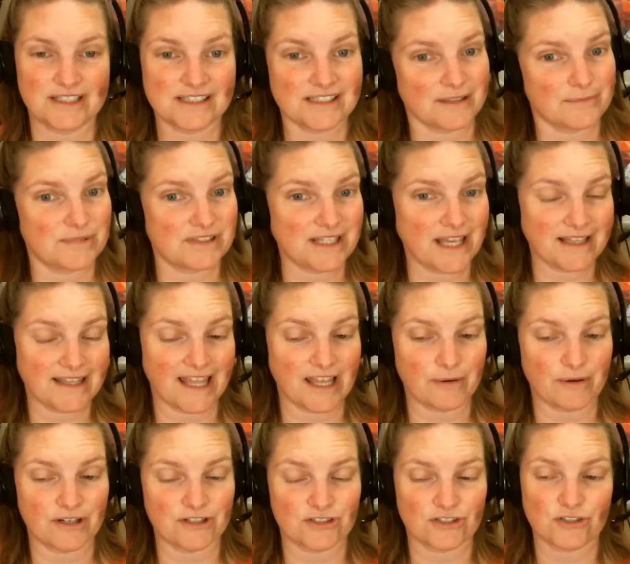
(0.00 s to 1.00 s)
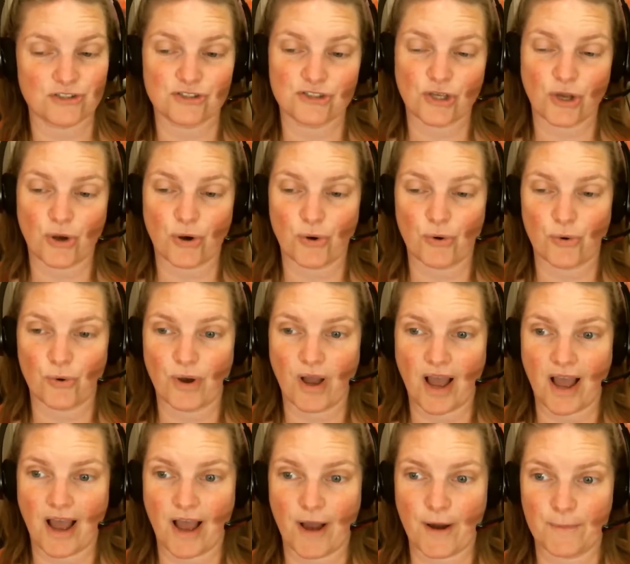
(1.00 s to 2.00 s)
some sign language. So
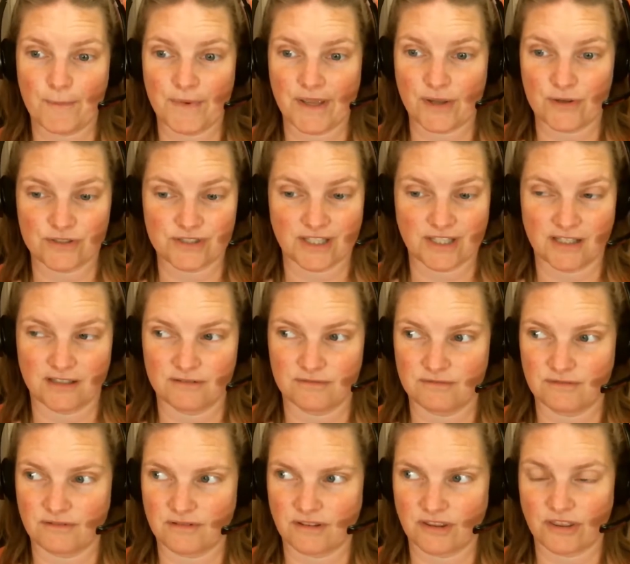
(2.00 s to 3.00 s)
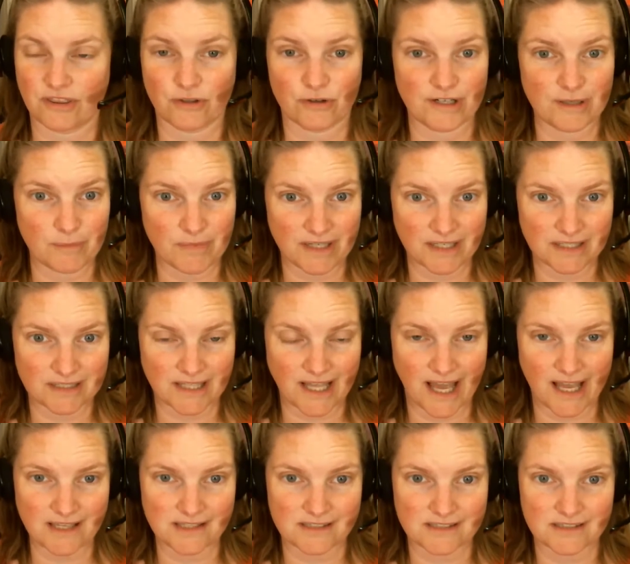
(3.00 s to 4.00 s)
it was a 30-minute
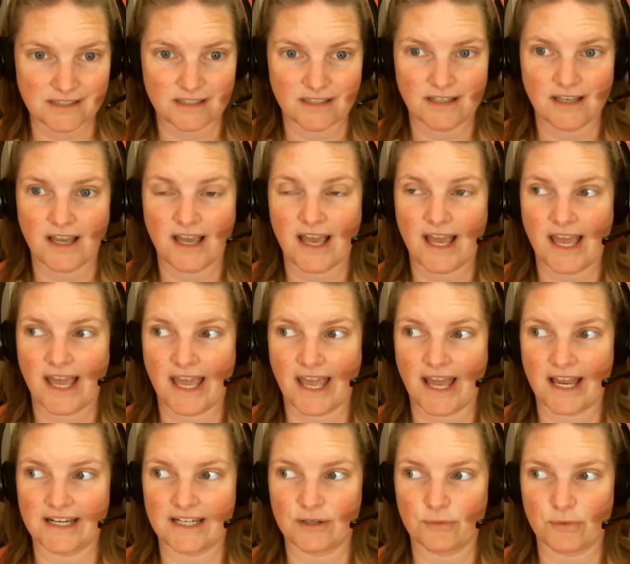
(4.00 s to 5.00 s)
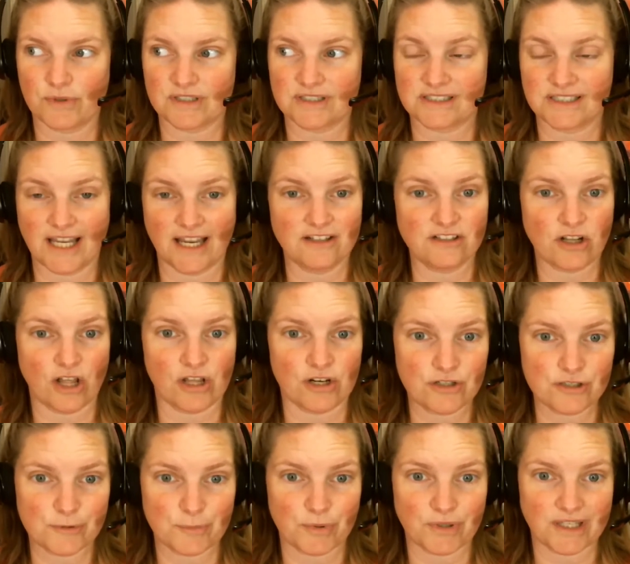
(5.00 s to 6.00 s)
class, and it was
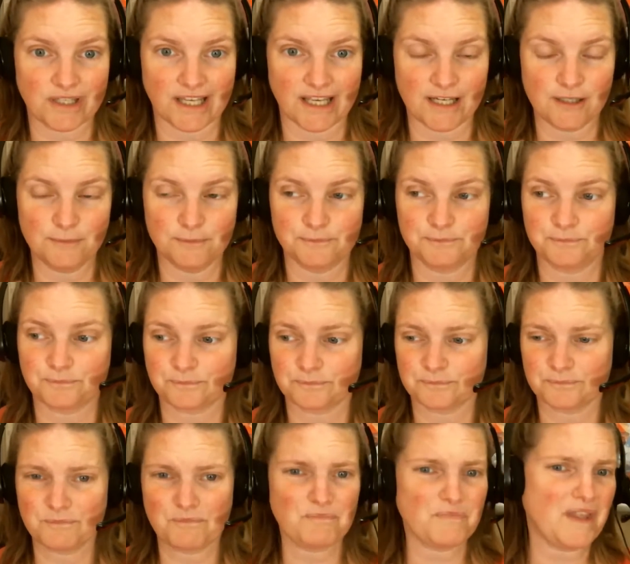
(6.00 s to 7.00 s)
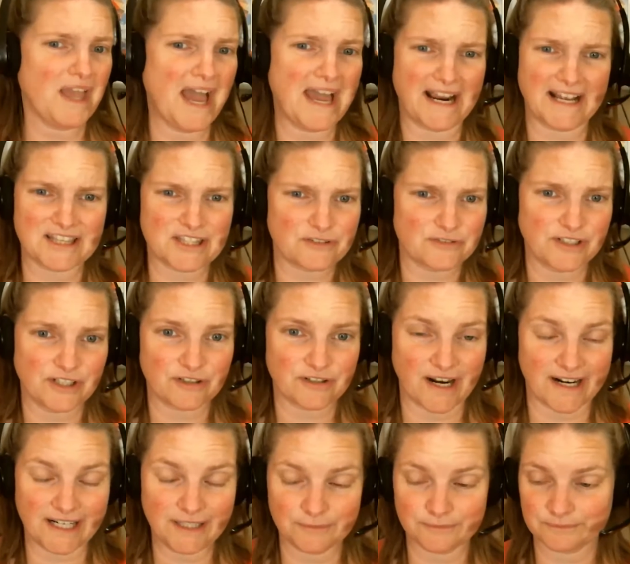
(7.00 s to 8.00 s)
$10 per kid. I got the free
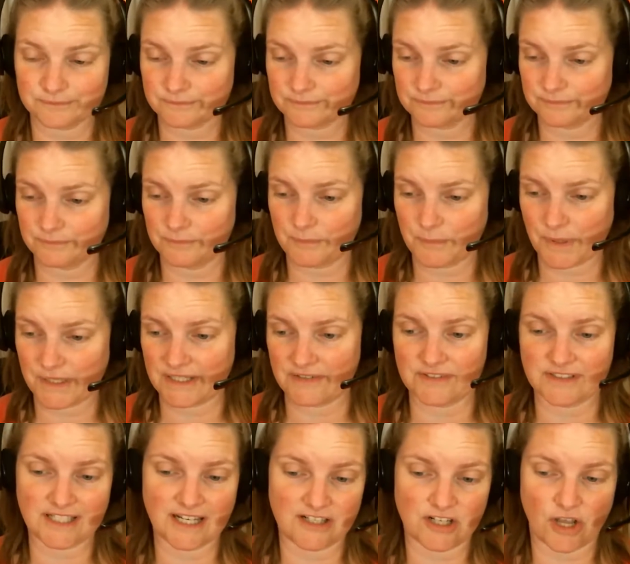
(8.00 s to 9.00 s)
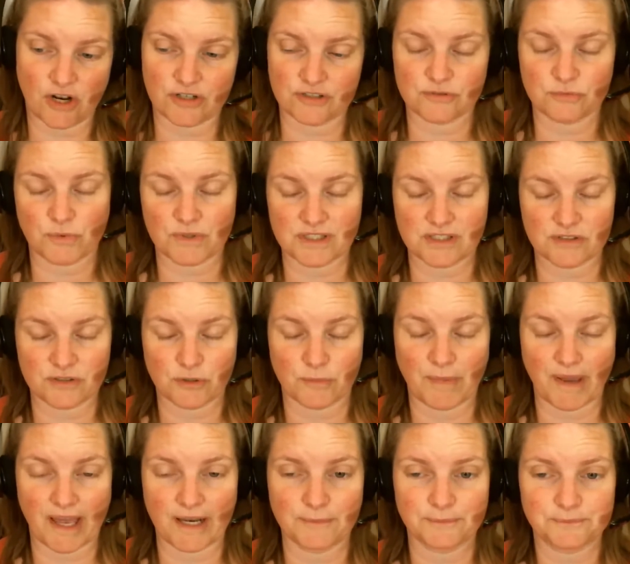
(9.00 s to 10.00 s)
credit, but even $10 wasn't too
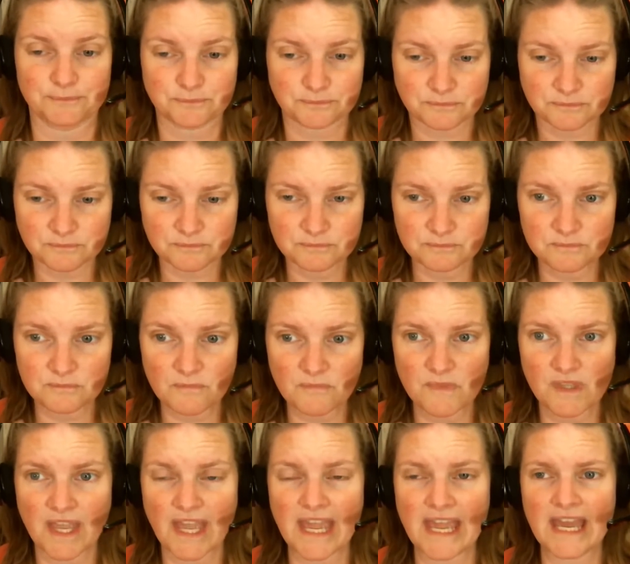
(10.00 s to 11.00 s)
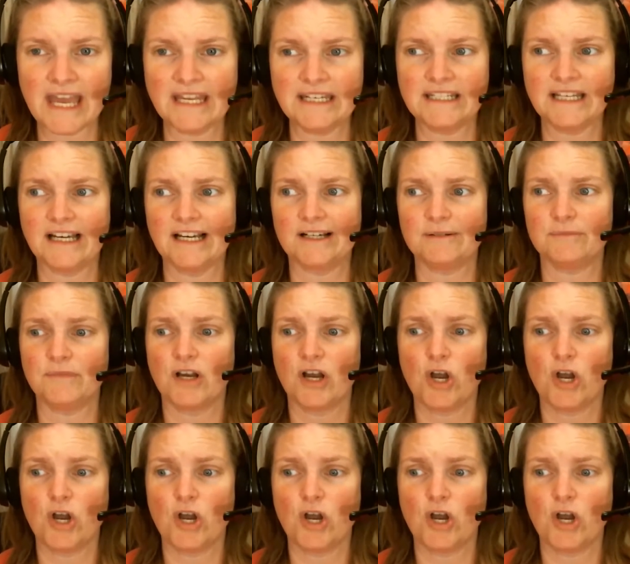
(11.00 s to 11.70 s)
bad. And